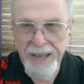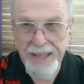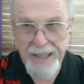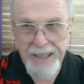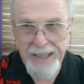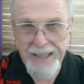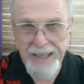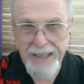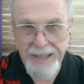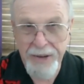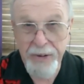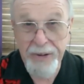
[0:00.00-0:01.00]
And I get
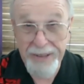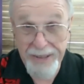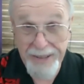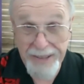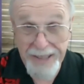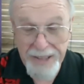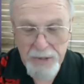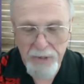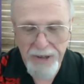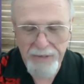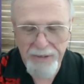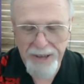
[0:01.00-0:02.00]
down there and that's
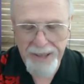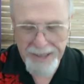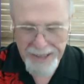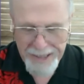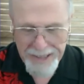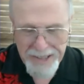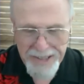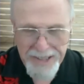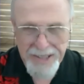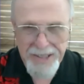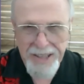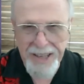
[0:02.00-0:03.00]
where I found
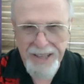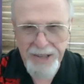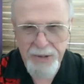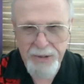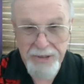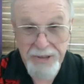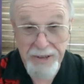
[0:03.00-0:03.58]
instances like yours.